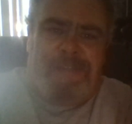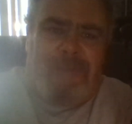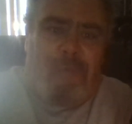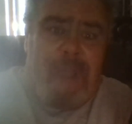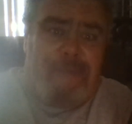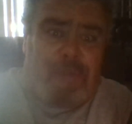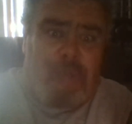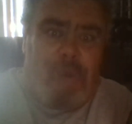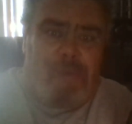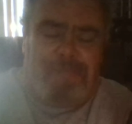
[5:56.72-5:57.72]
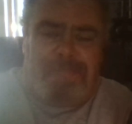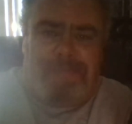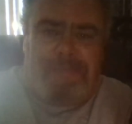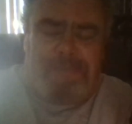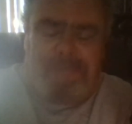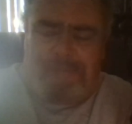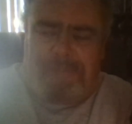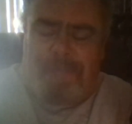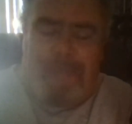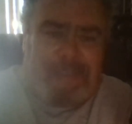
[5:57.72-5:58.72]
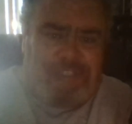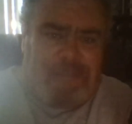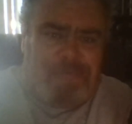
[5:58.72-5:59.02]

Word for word: the wife would go you know, to bed. She